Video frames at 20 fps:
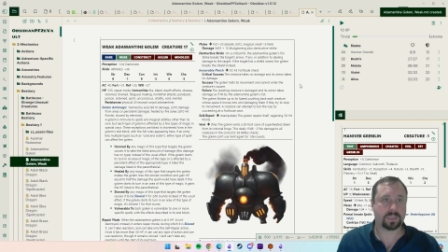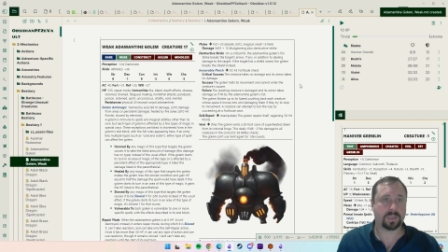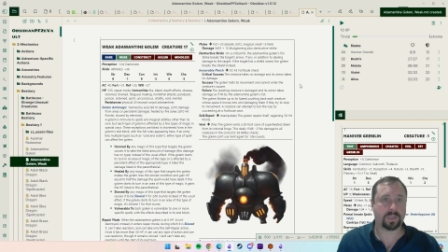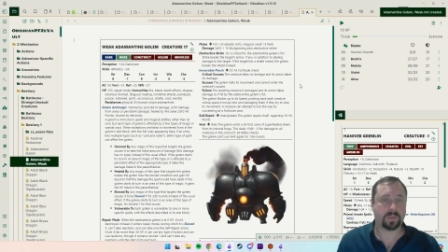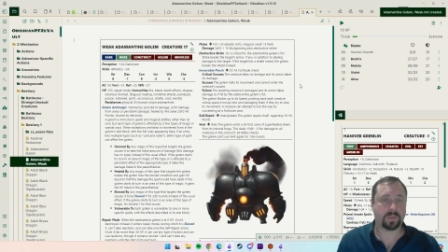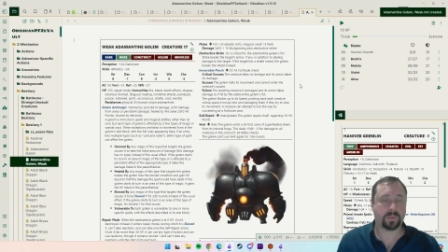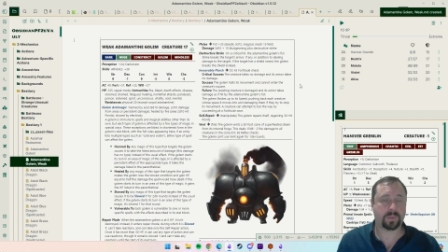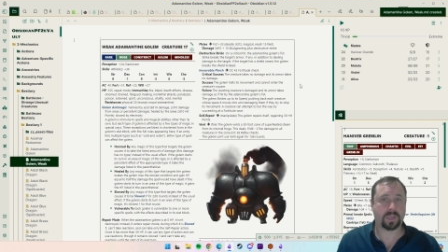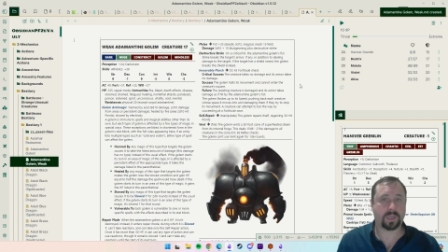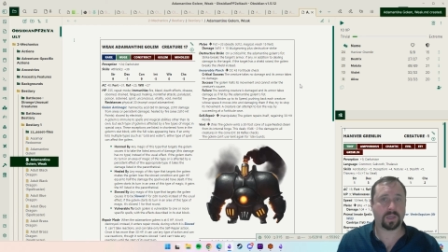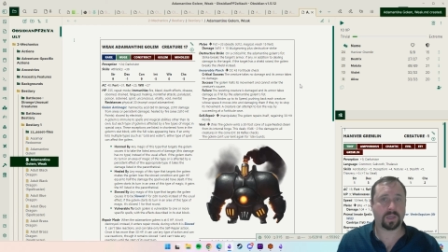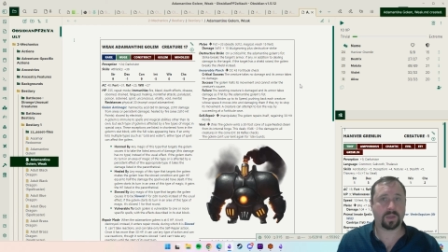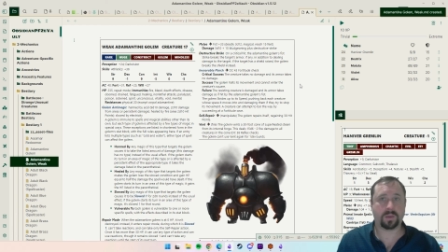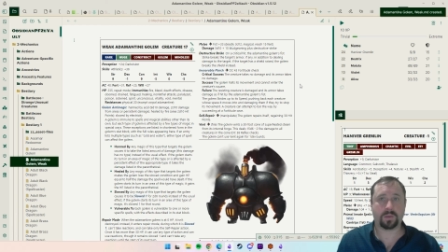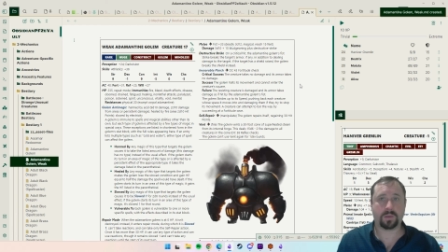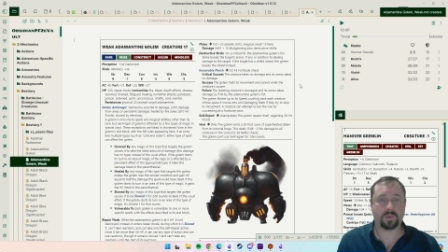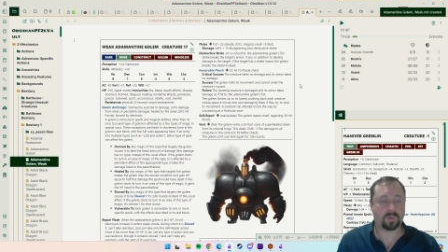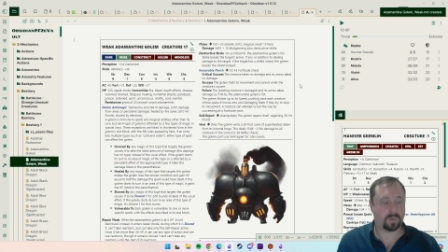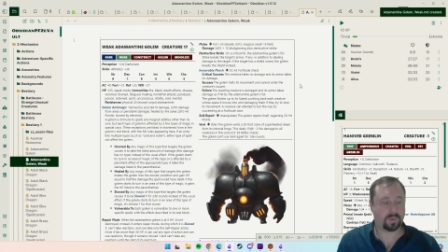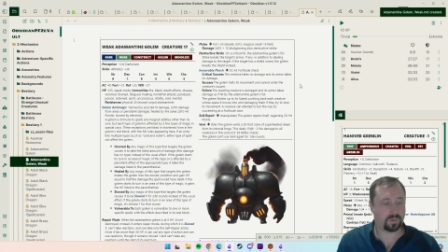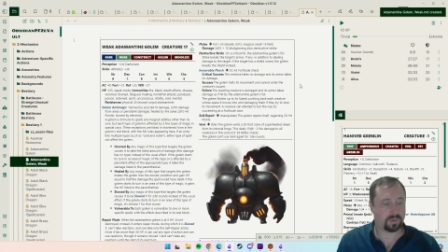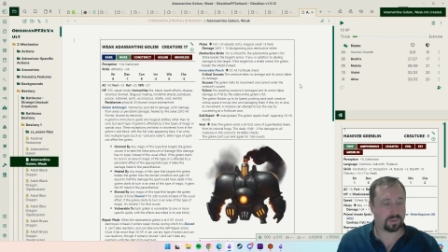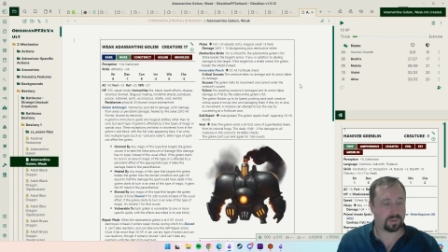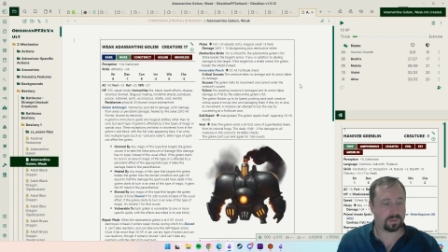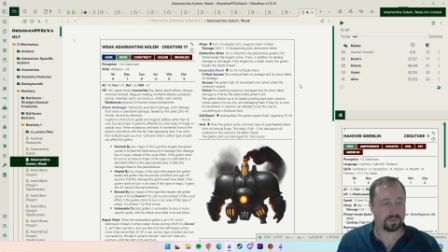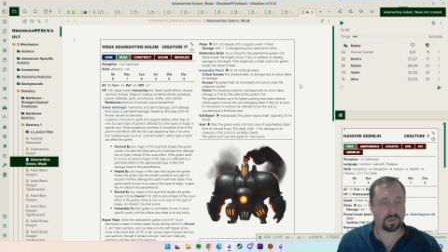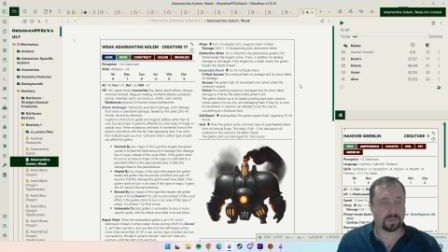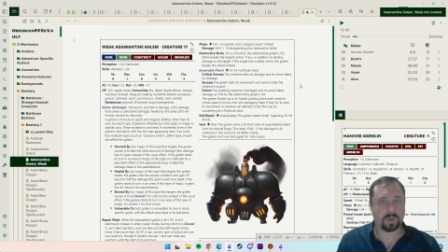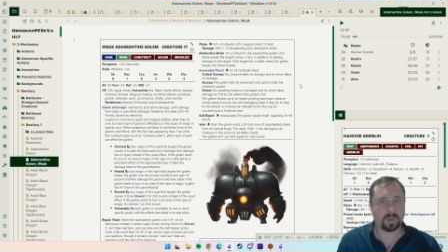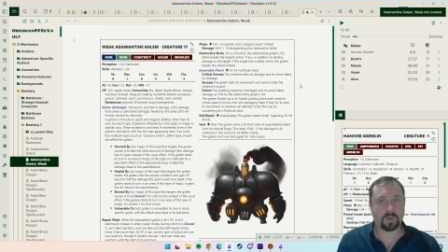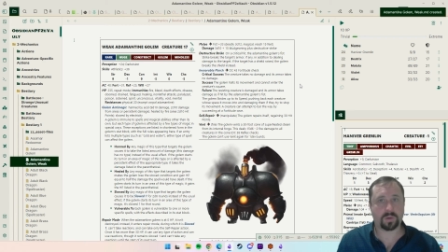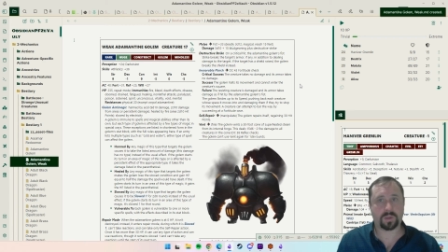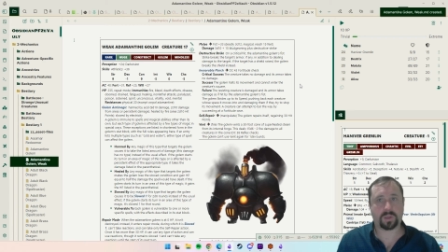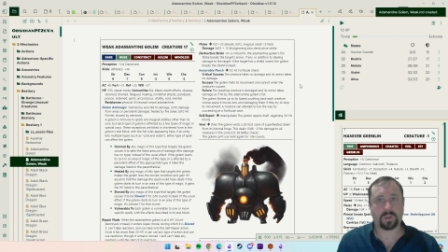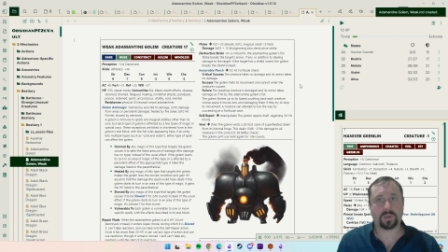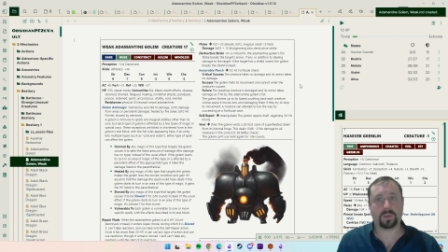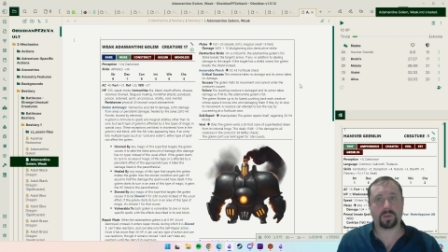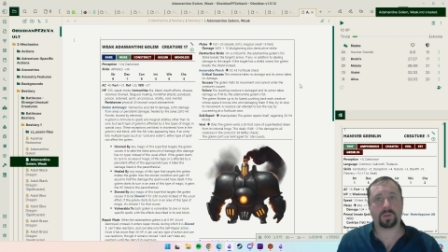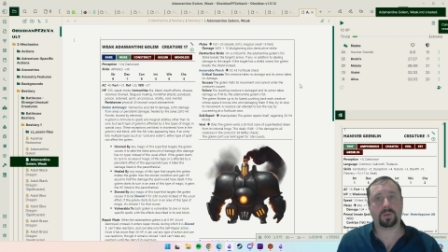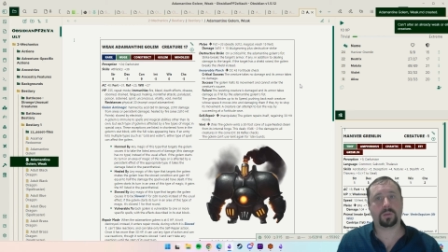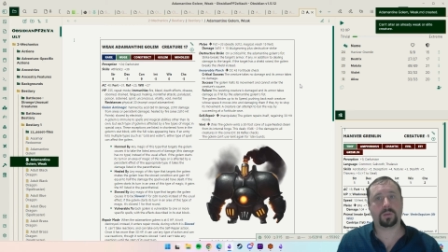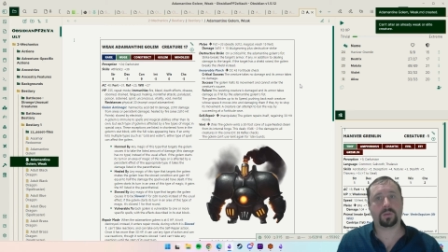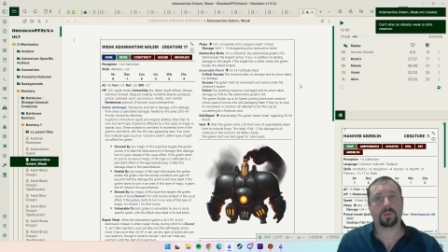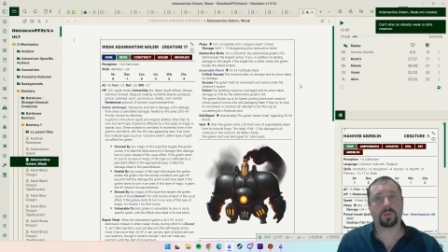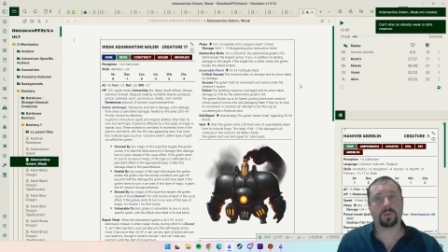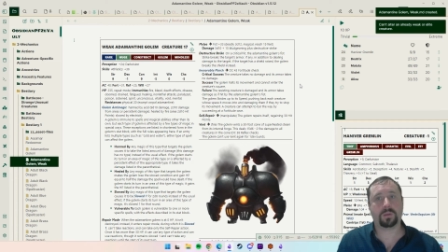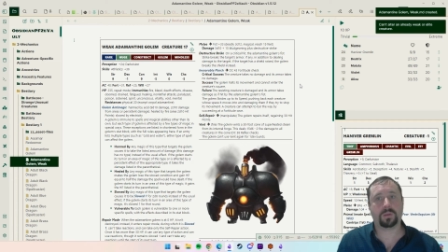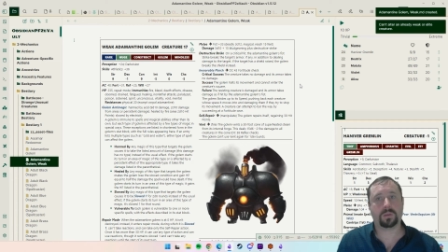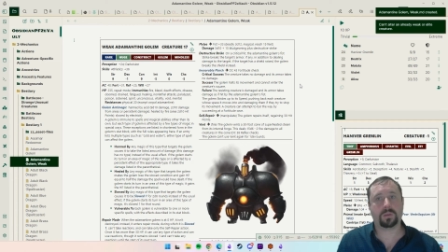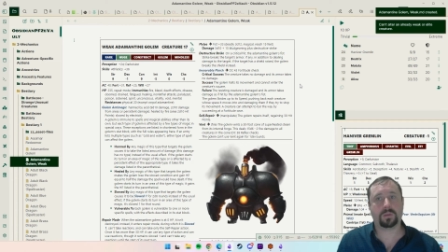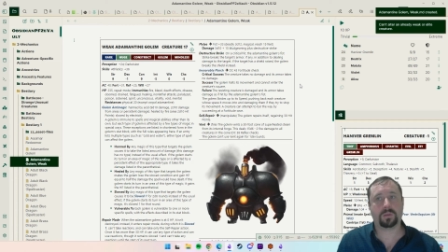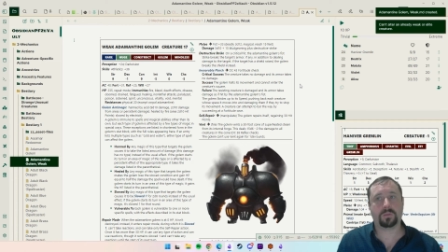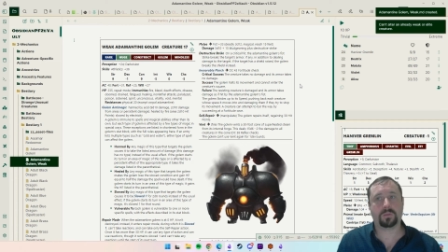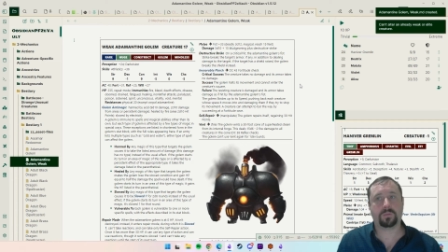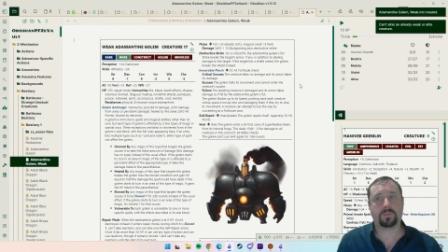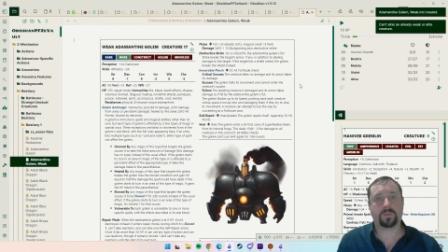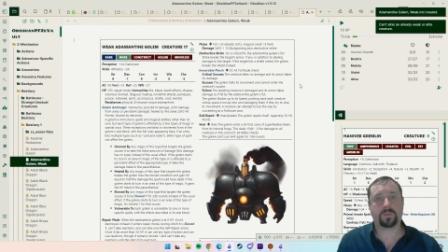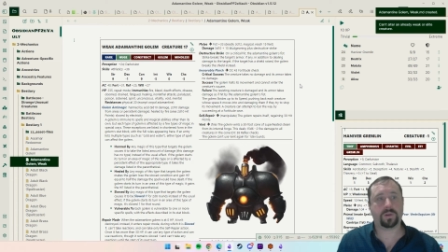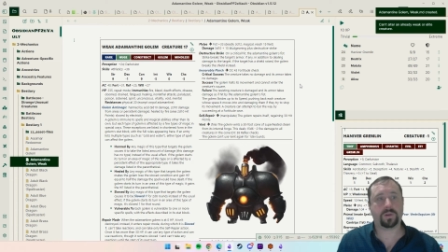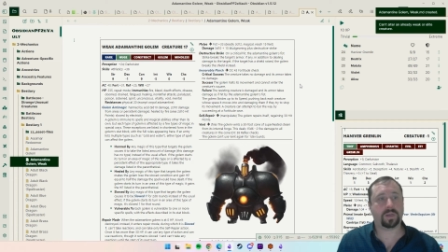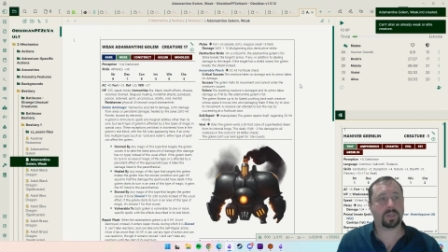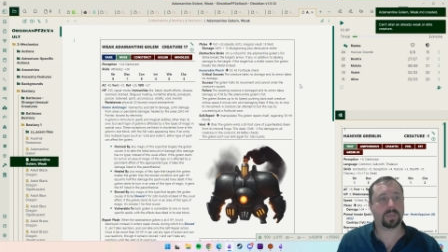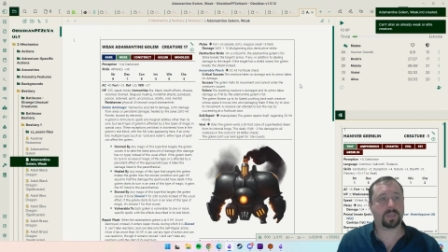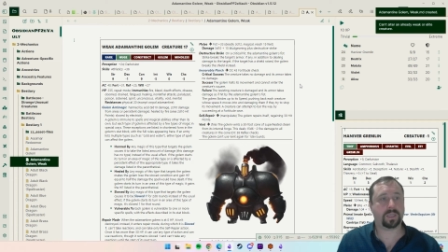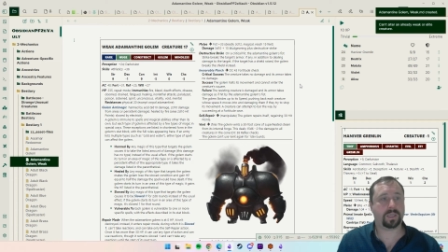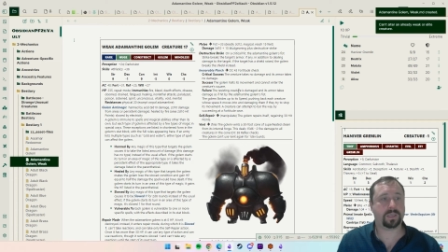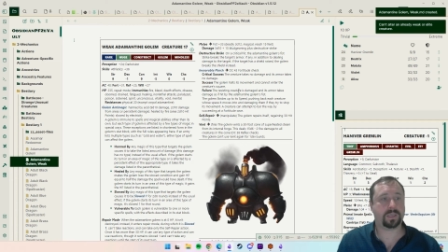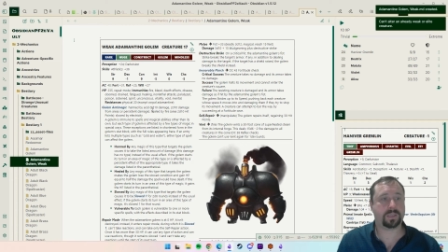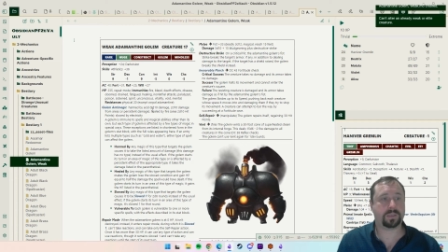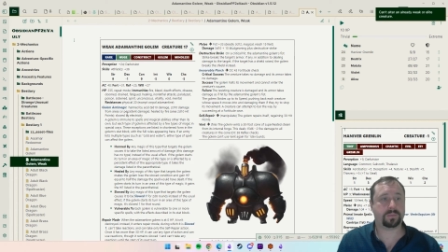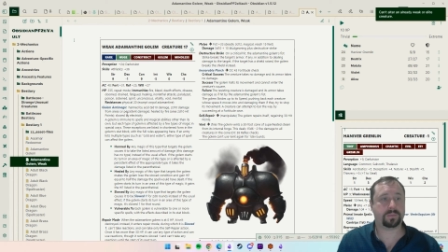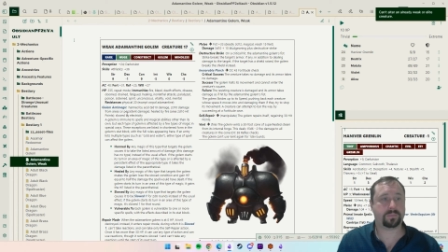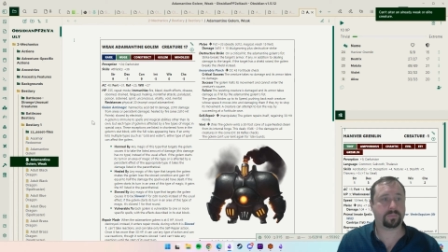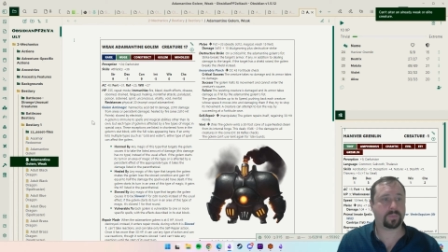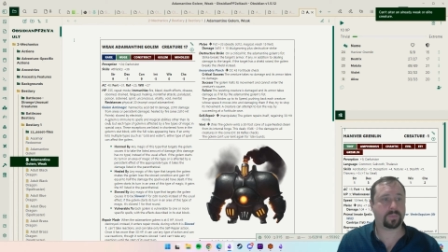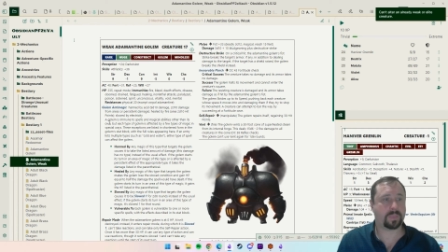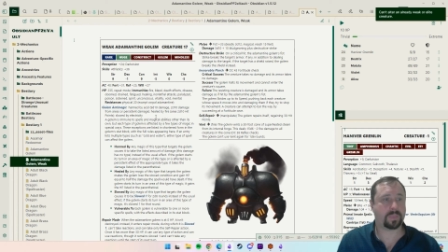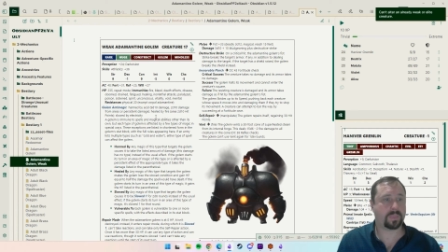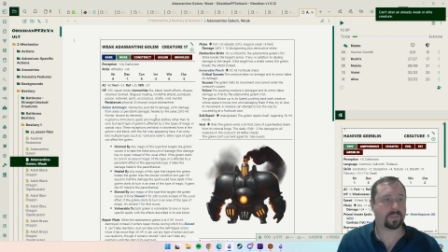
All right, there we go. Or Alt Q for an elite.